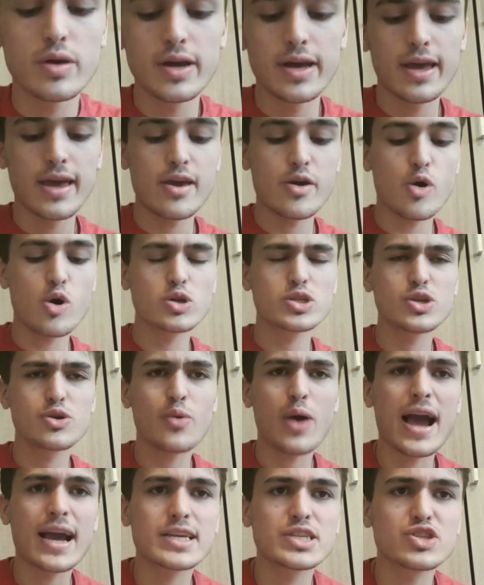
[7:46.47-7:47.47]
It also
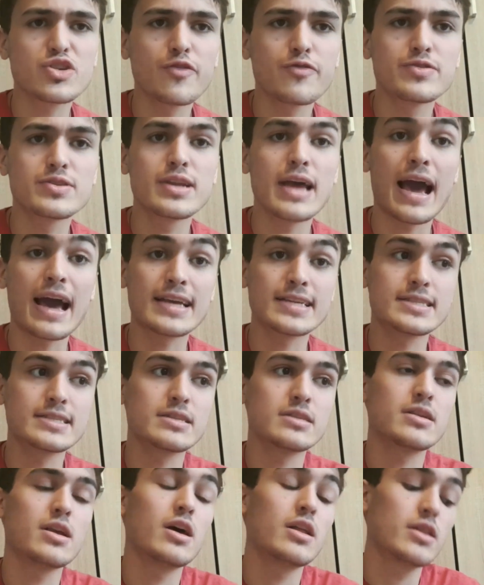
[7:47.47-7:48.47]
acts as
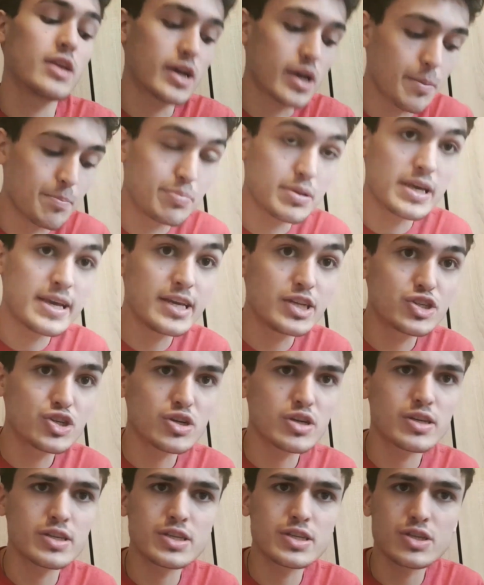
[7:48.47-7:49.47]
like a bleach,
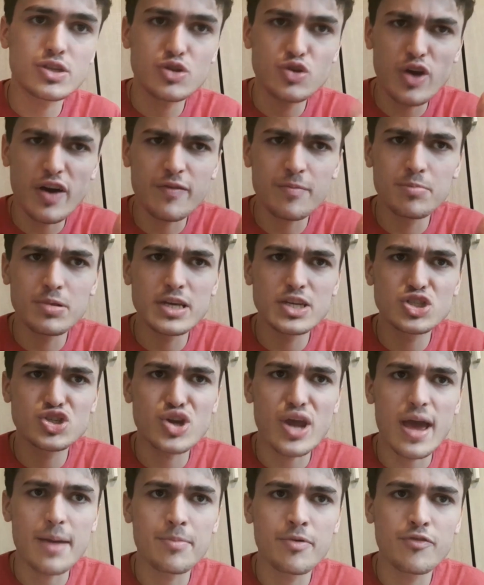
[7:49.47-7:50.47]
because you haven't bleached your
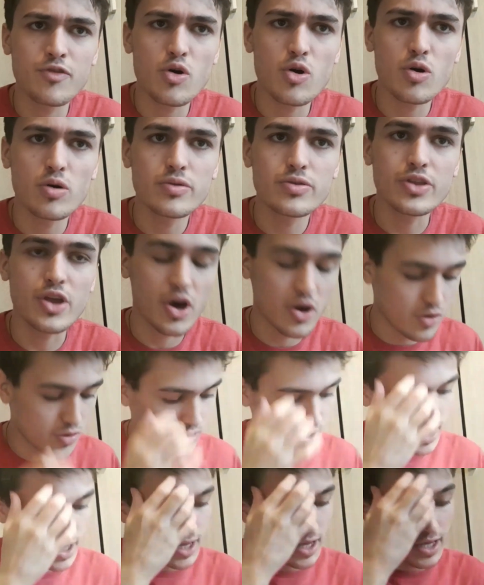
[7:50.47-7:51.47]
hair before, no.
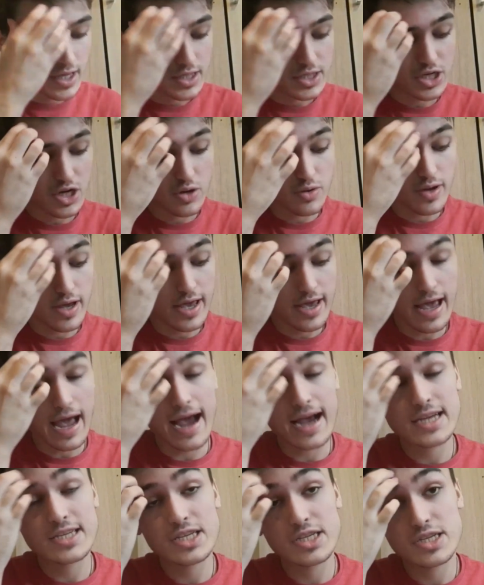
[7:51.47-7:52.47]
So it
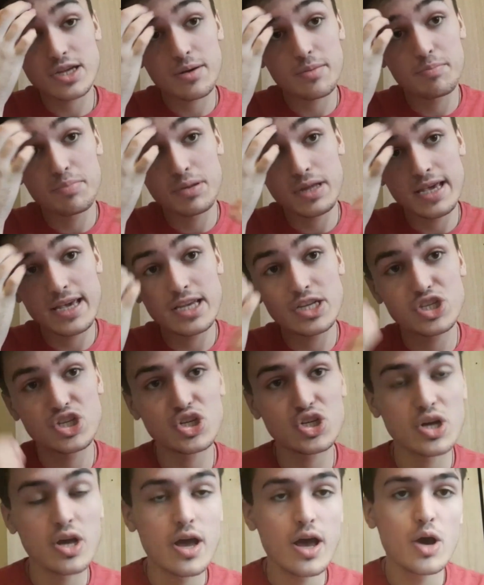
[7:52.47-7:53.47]
acts as a
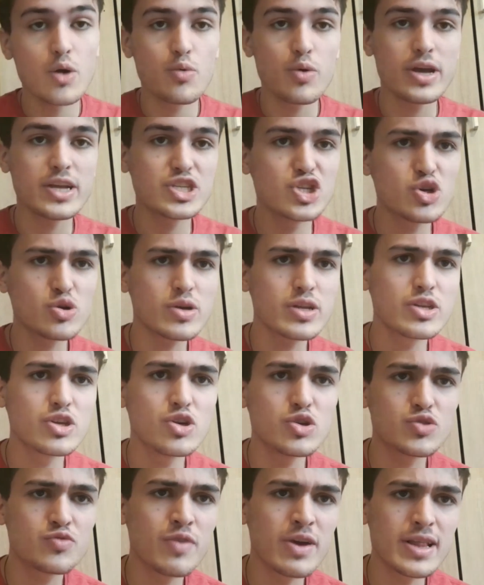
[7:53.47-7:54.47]
bleach, which you can
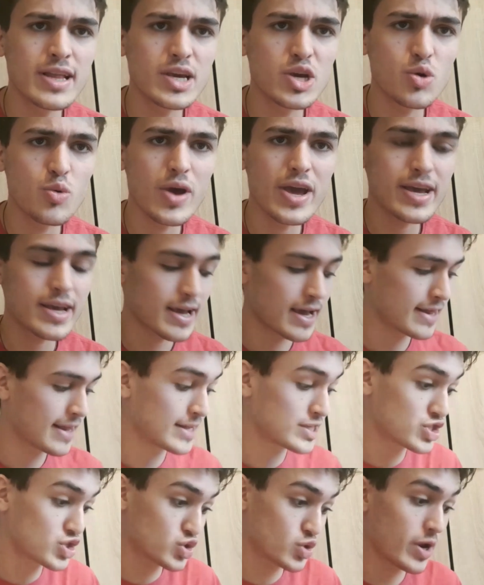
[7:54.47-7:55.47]
use really quick, and then
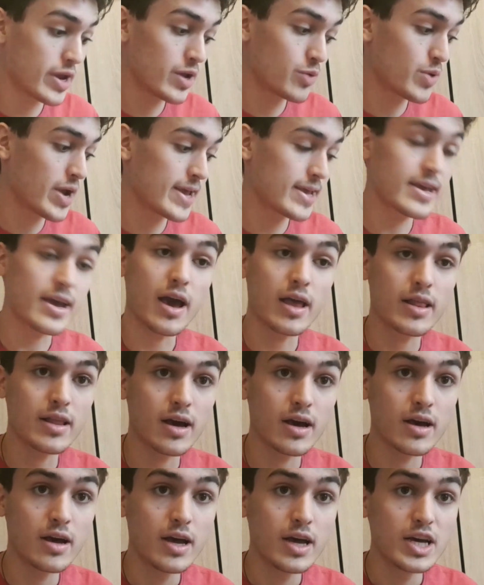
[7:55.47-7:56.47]
straight away
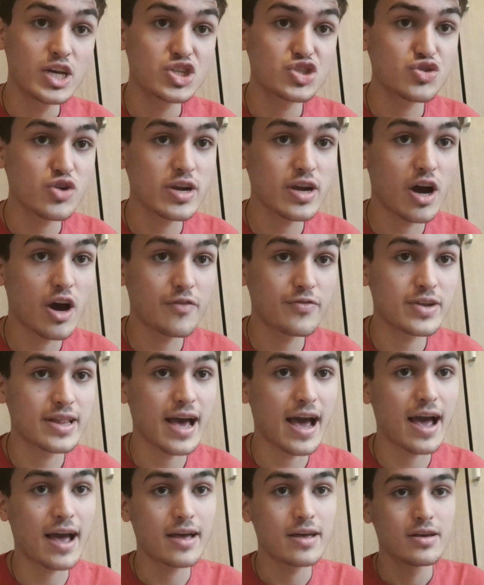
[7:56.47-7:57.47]
colour straight after
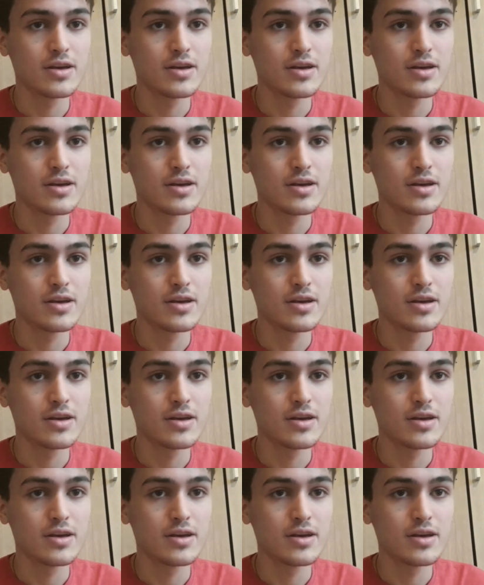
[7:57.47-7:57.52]
that.